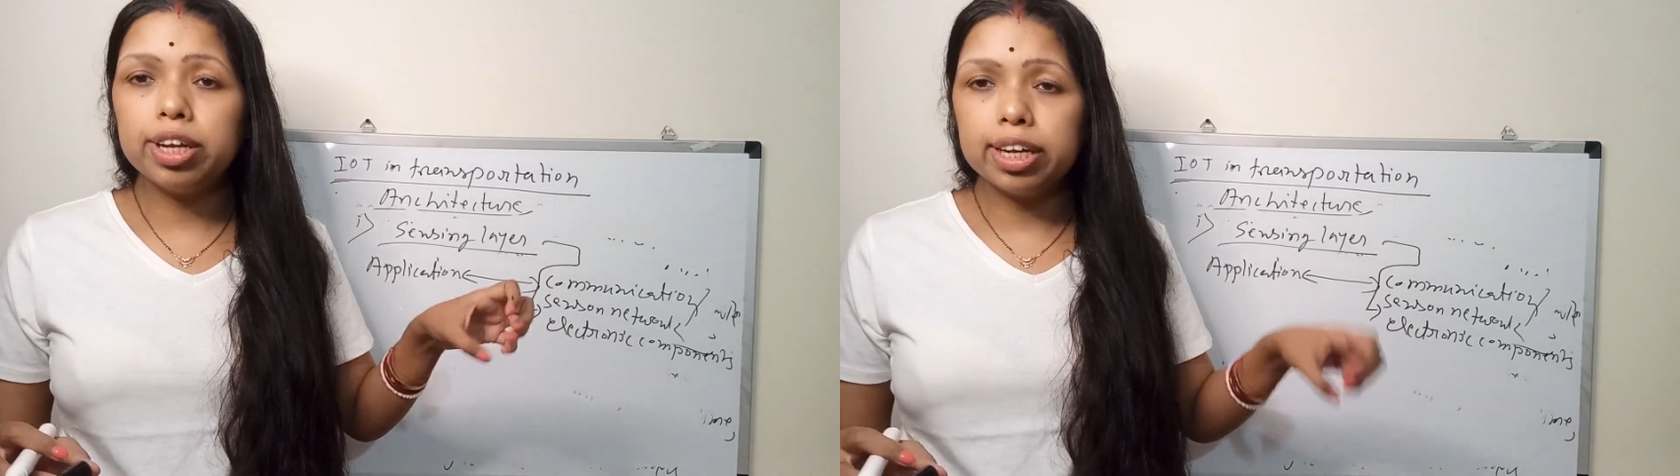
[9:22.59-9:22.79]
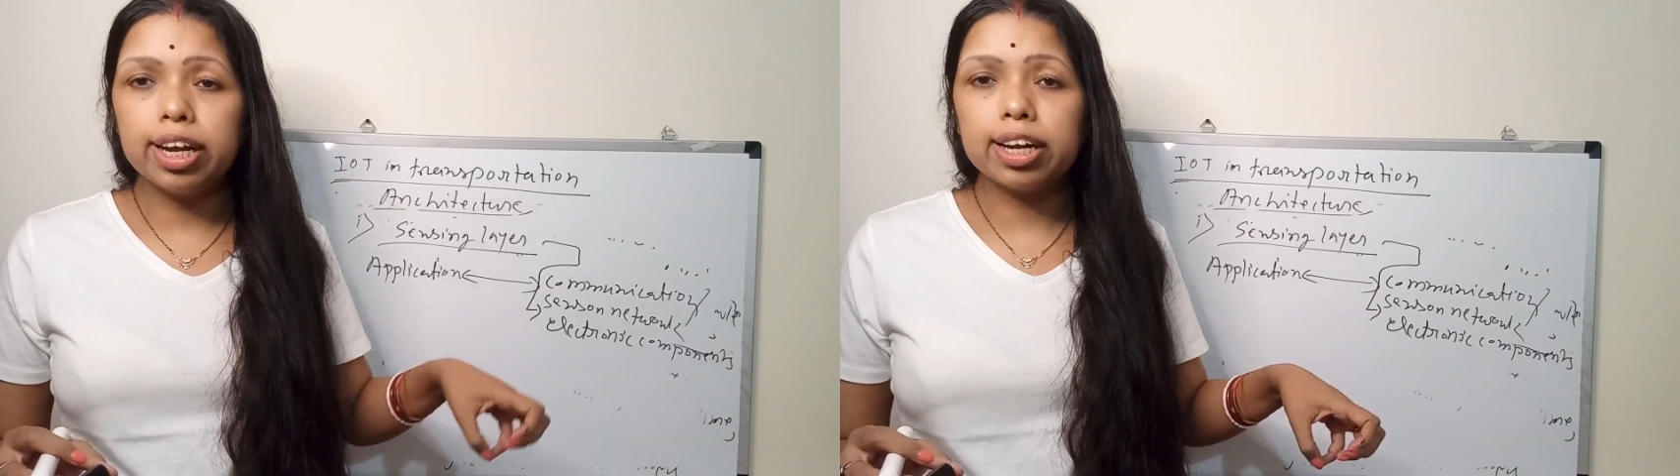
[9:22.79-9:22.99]

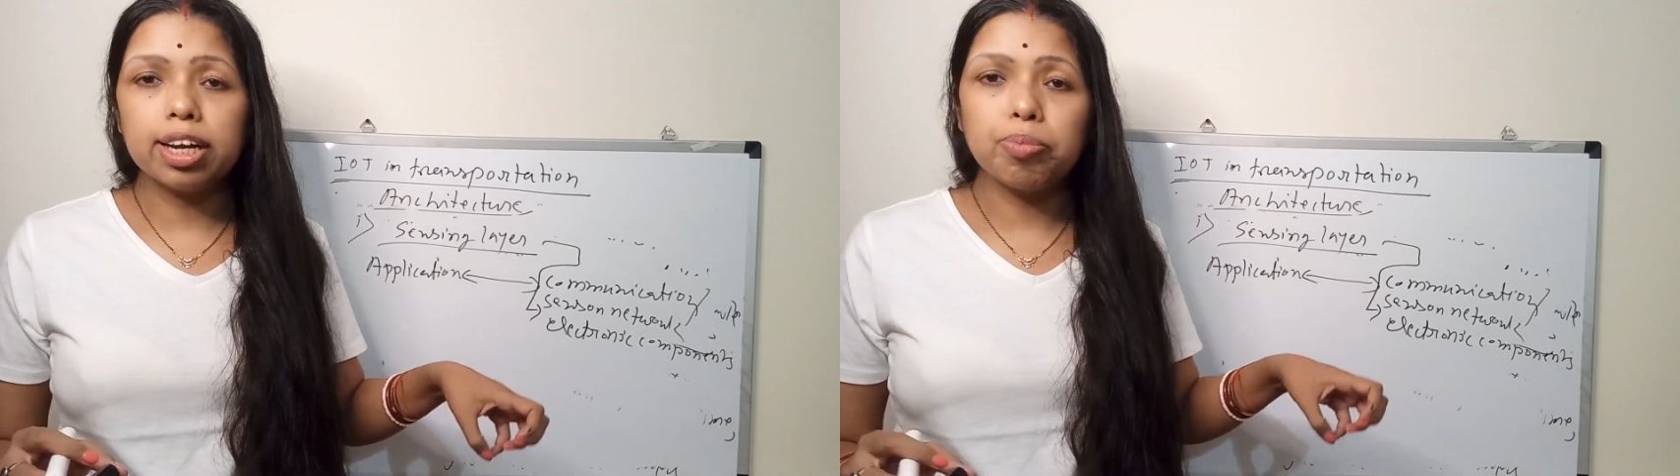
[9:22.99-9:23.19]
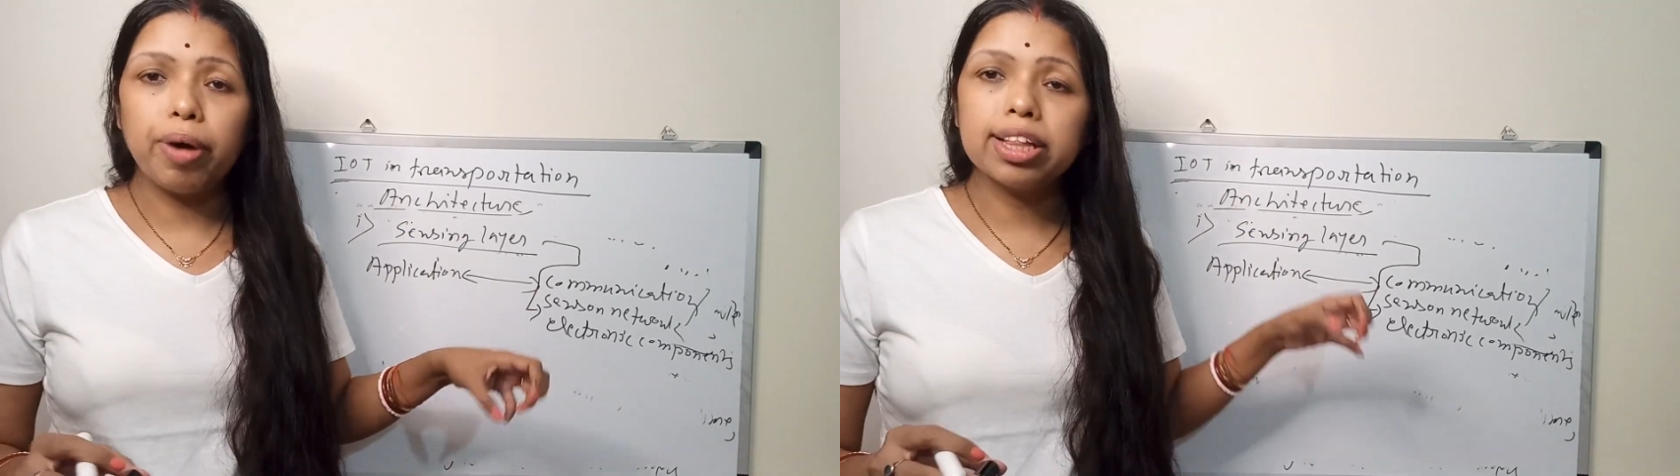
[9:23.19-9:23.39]

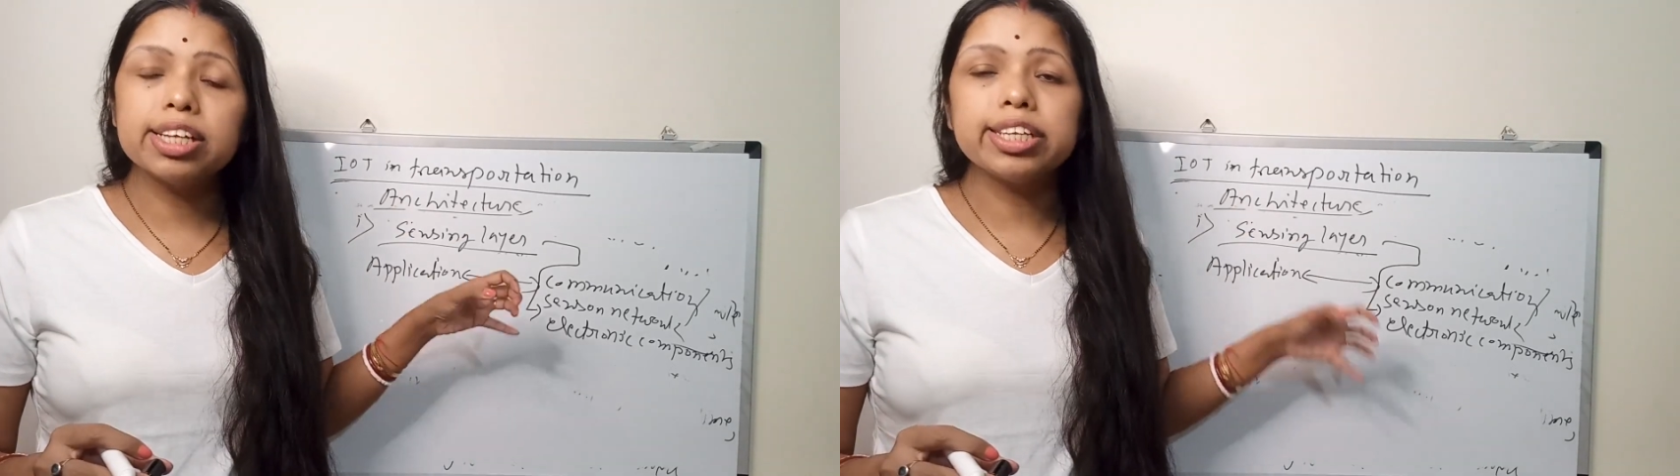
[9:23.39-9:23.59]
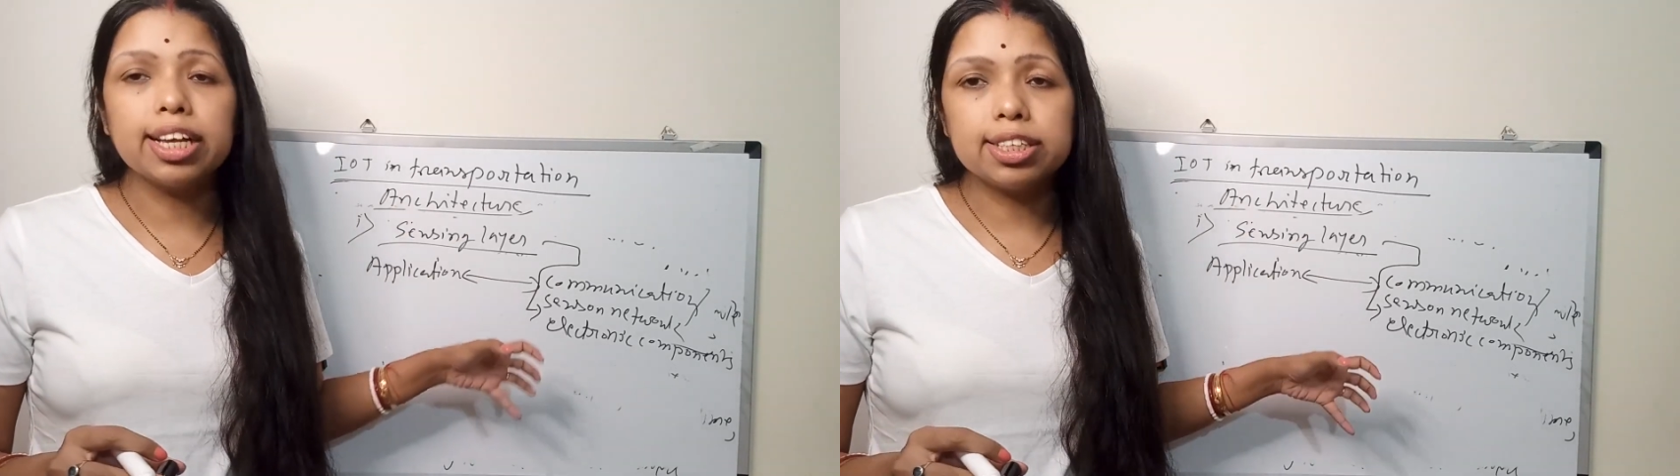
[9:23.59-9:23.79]
detected by
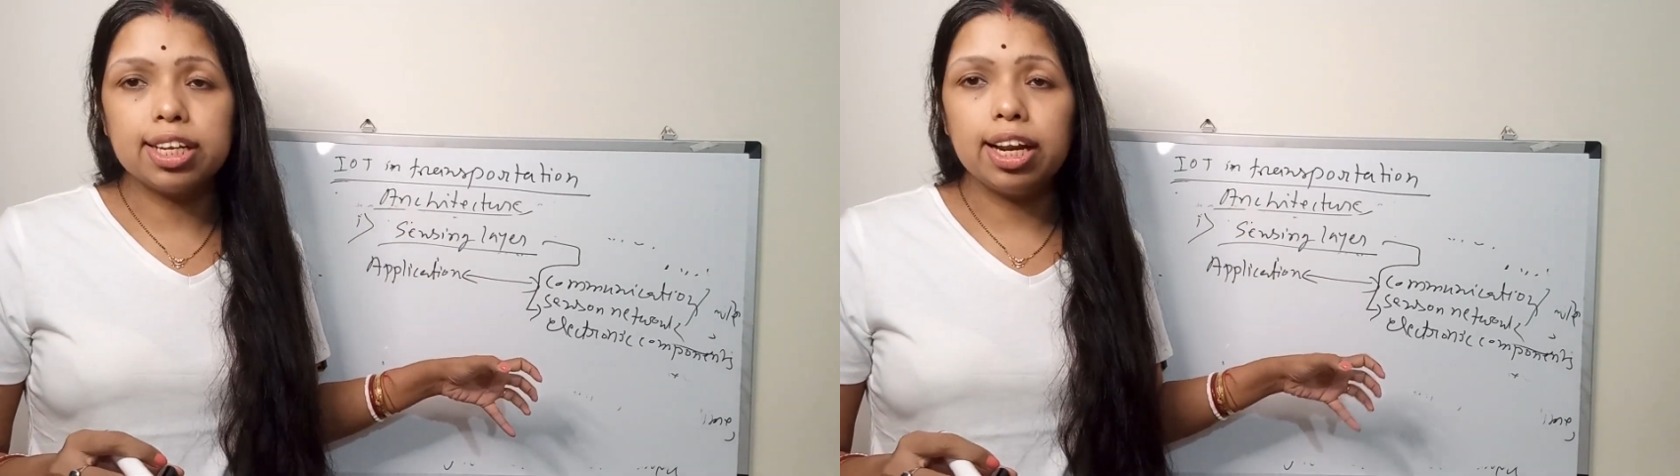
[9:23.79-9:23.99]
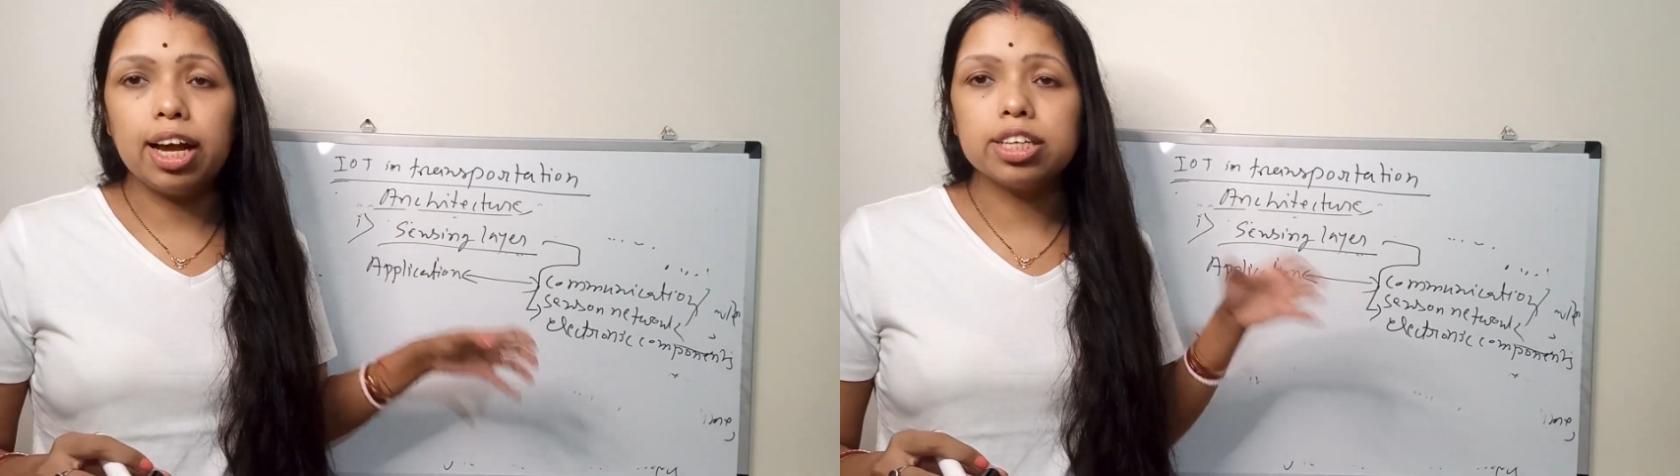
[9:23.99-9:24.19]
the
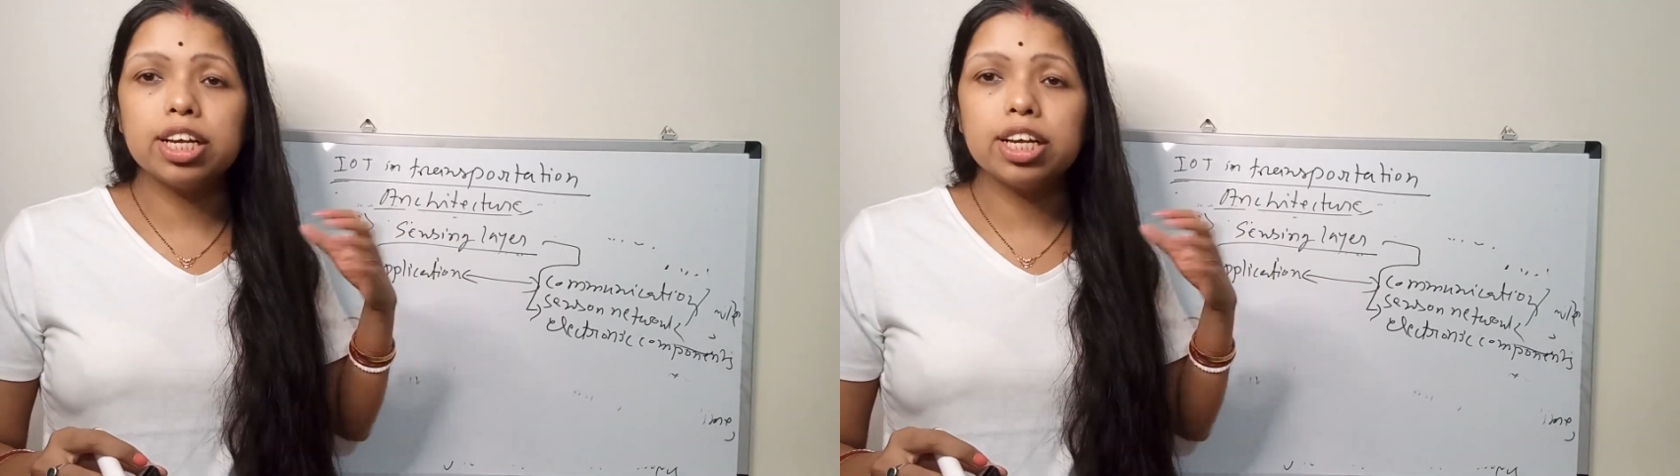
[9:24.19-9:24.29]
sensing layer.